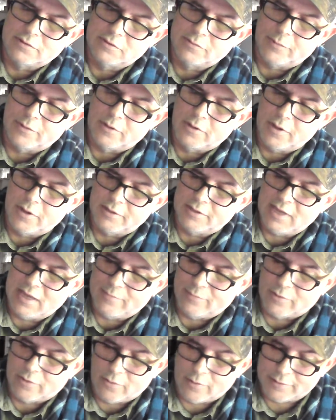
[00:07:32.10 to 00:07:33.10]
It's from a long
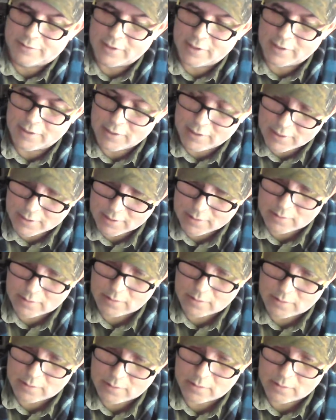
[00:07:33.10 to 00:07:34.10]
time ago, I'll tell you that.